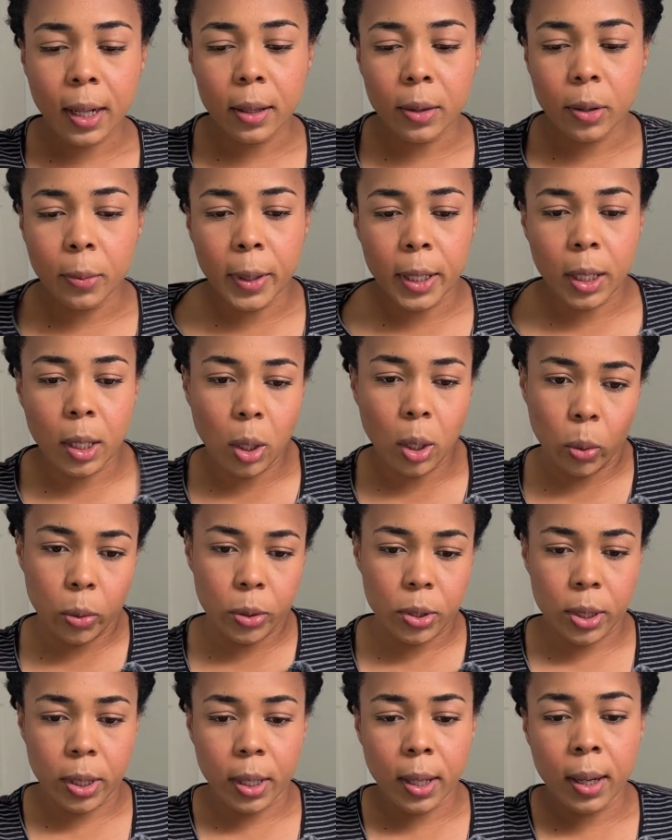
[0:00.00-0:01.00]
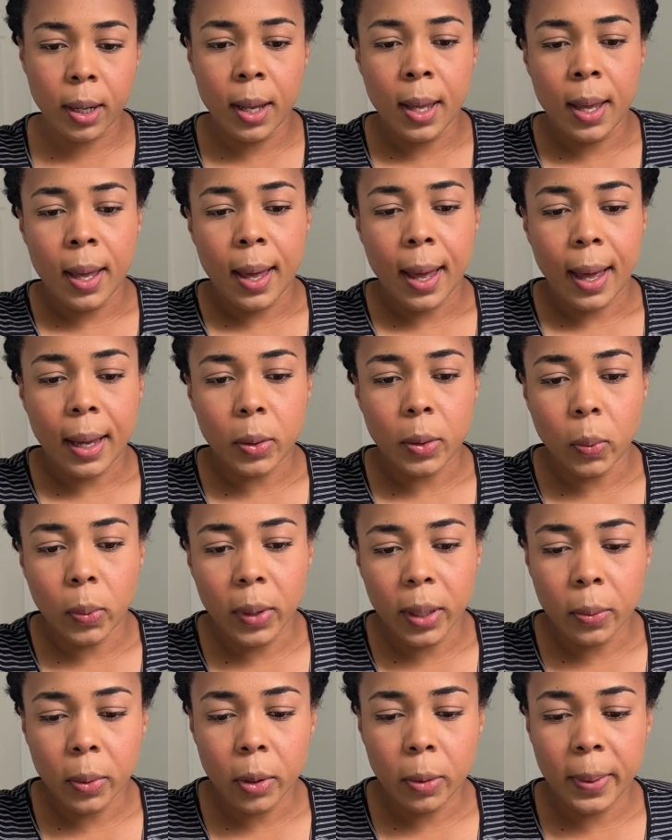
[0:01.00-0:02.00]
in a little bit closer,
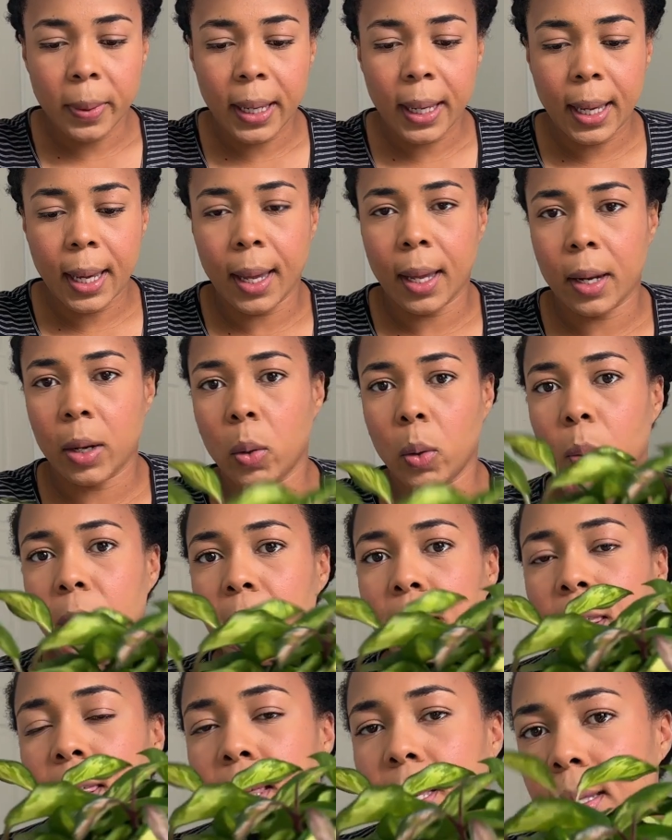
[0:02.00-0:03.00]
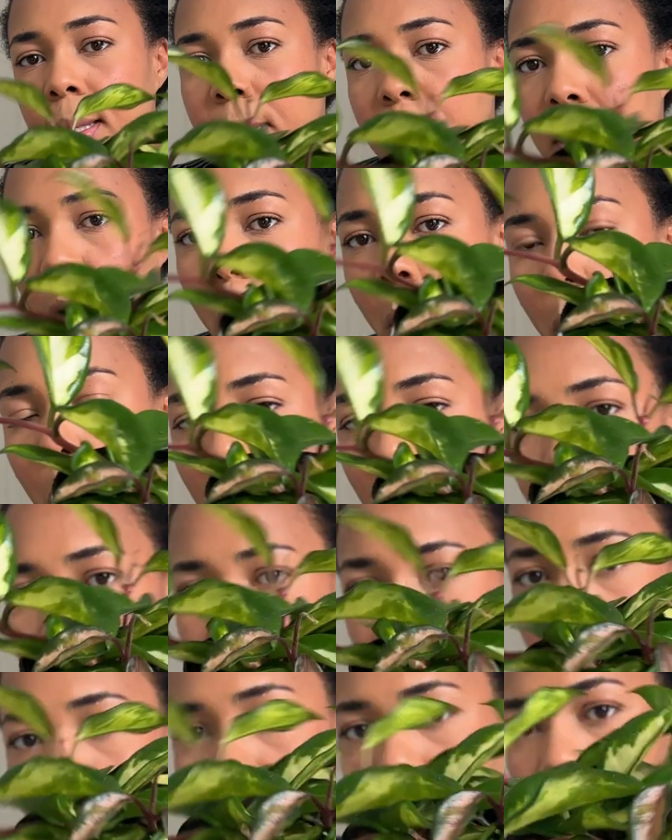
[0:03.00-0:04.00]
and we will begin with this
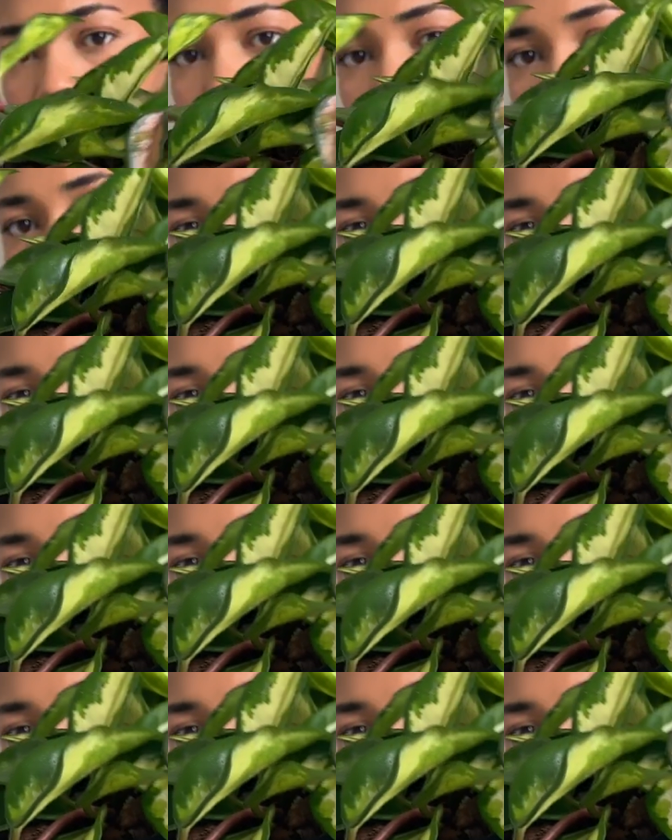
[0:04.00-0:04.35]
Hoya